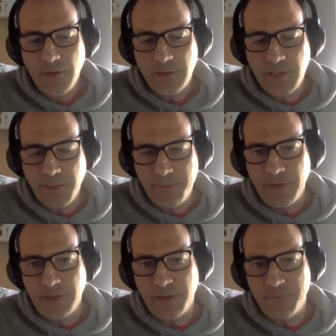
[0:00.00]
keep
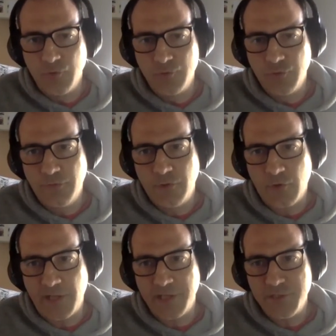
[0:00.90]
a Bluetooth
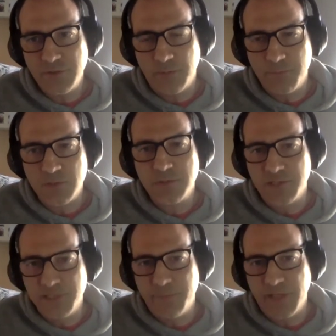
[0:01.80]
location and possibly
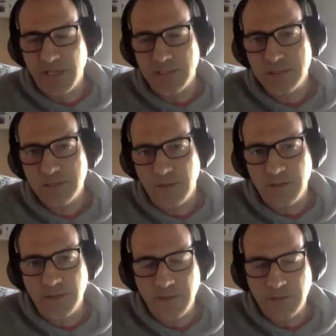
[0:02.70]
GPS uh,